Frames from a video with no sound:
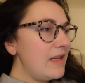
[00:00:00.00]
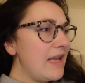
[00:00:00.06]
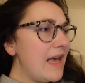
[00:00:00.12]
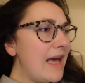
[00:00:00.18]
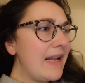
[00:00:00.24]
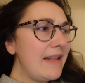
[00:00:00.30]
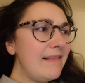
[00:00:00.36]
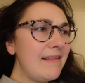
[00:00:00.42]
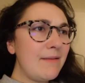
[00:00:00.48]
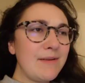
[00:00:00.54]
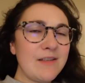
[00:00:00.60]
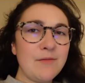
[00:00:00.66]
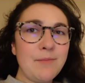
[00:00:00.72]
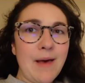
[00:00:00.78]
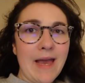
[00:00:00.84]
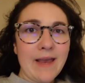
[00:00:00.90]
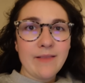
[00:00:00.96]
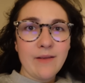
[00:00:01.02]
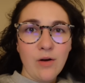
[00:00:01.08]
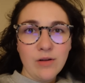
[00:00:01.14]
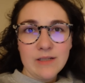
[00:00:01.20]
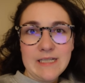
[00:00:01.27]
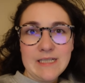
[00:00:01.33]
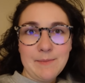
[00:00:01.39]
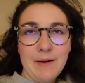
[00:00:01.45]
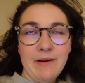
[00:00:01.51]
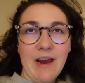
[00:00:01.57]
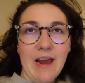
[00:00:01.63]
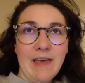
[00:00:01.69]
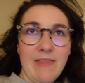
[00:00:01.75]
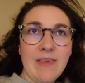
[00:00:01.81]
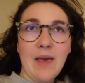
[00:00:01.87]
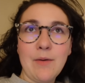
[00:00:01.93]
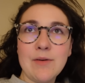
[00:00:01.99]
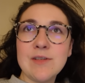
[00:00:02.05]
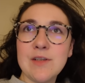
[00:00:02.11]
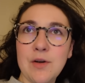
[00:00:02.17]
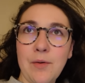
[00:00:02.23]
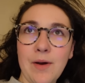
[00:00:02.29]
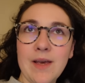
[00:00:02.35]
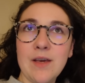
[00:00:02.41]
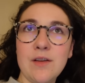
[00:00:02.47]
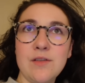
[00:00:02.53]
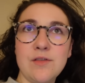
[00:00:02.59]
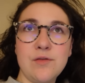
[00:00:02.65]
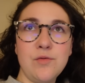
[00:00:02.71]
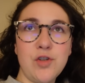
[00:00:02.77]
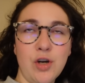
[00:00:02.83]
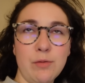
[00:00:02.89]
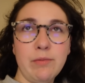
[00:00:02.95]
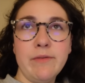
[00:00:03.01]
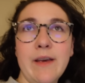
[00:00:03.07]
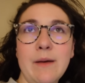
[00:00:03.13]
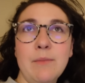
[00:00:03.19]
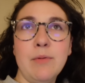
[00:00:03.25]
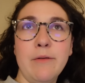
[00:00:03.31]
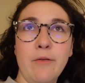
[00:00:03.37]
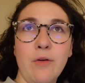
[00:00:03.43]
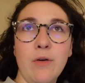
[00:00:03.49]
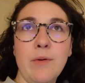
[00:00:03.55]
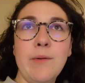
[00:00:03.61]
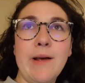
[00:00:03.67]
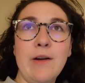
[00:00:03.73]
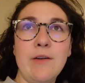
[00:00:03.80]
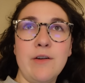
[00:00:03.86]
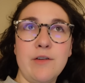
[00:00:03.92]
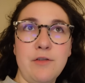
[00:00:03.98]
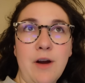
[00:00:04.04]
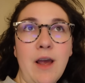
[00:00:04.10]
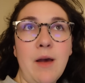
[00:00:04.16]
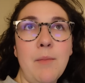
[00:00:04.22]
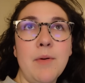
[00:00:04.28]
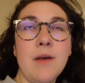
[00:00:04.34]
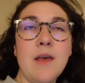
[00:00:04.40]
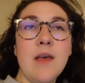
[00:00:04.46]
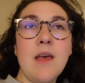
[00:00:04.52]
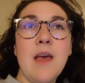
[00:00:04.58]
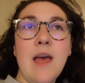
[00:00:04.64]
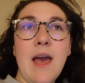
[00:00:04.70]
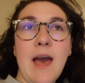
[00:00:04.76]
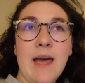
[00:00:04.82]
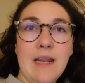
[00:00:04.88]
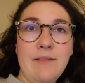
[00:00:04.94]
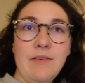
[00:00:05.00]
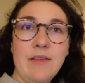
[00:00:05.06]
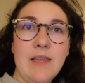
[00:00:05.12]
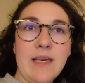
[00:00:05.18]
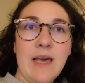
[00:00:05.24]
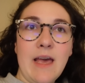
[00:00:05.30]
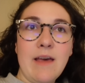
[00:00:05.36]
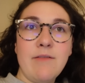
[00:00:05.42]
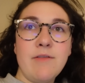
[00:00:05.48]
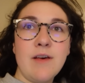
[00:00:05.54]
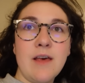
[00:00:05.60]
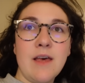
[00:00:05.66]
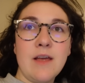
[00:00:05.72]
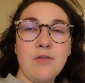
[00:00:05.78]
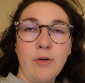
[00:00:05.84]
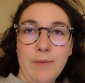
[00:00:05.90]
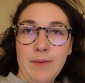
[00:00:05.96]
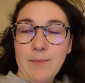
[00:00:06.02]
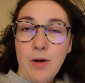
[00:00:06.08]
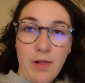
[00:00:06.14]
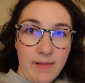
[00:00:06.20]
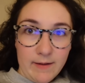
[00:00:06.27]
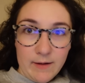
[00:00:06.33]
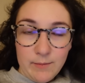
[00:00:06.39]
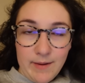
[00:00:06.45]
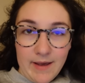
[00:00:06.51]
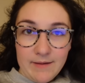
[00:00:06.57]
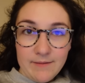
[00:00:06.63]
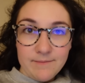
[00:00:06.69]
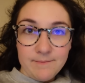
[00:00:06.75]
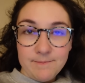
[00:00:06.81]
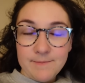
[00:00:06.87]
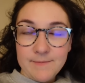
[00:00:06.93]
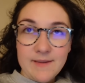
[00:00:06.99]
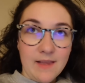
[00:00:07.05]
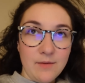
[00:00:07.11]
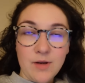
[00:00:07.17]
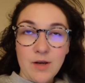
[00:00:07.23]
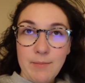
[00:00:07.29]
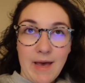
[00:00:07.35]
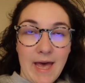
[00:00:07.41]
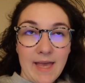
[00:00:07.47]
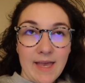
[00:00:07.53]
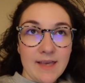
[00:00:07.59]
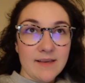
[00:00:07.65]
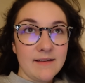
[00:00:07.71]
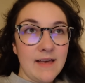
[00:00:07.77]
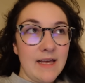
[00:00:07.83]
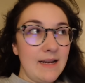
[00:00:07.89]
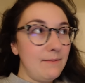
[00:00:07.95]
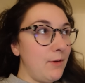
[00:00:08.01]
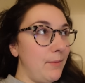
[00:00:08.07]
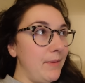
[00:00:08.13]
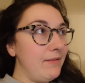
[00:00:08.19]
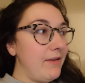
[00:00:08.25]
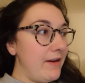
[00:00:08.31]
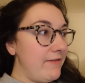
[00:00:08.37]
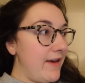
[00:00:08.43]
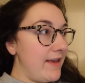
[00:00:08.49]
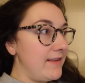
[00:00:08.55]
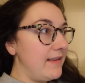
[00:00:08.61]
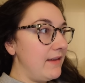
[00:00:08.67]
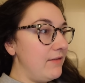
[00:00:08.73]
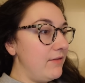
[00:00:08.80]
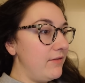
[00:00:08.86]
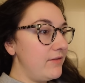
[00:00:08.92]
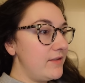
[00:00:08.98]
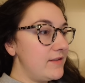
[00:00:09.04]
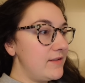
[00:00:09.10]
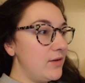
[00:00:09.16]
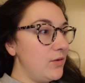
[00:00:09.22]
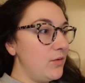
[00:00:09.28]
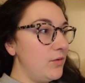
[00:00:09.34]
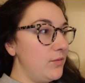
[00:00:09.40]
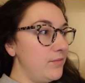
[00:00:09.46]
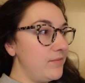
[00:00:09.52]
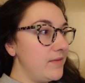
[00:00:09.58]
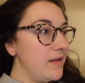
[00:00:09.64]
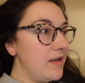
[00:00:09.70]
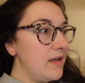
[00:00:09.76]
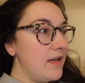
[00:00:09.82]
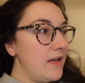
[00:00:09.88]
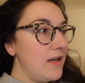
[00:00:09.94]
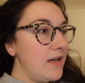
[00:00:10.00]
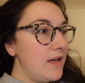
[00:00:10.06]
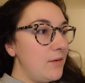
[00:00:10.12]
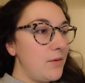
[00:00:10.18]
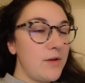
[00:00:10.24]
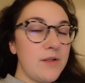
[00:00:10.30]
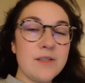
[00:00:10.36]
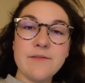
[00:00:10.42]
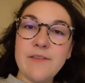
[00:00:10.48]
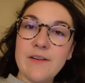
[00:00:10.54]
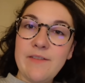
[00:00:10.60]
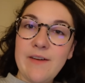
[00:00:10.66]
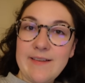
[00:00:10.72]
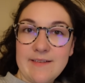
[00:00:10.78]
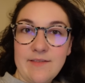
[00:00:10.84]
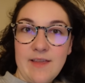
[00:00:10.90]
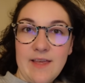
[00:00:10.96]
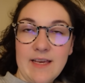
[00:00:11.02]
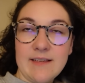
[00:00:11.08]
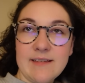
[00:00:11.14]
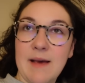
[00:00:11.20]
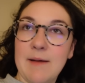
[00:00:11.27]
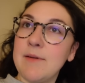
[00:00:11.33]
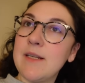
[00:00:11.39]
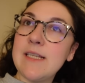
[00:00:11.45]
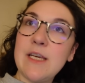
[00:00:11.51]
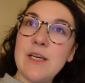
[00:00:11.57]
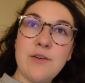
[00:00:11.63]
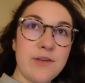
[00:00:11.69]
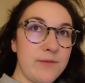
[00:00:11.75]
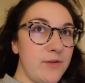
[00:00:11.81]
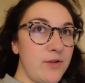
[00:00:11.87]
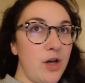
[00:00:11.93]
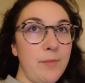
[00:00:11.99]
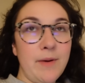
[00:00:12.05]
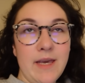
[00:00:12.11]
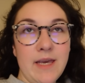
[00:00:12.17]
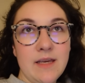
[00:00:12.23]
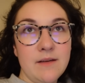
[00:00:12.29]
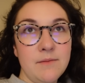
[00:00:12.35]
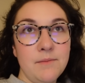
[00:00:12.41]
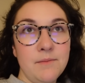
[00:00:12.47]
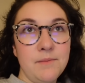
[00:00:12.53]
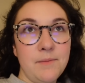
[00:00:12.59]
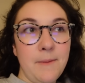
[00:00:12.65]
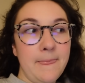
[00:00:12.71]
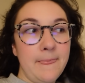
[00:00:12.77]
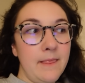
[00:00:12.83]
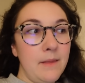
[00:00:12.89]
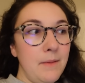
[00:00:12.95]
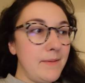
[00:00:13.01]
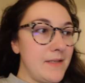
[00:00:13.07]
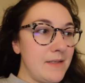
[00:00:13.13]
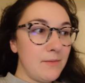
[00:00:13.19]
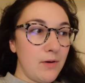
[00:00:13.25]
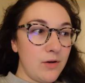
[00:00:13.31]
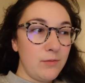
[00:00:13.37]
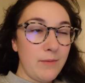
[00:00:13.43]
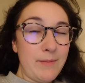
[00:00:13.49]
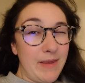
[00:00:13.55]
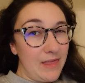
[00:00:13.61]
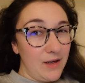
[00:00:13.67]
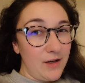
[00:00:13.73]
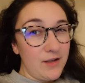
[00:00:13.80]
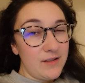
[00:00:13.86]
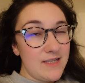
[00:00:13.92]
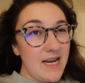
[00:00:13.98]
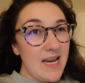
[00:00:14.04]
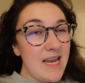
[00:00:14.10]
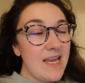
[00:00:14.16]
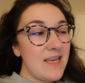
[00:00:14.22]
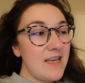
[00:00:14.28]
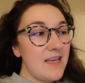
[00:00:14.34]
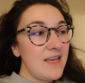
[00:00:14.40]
And I need to get myself back in the holiday spirit. I think I was doing quite a good job of it before we went on our trip, and I feel like I've dropped the ball a little bit since we got back, and I'm not being very festive. So we're doing some fun festive things. I'm going to take you Christmas shopping. Maybe tomorrow, maybe Thursday.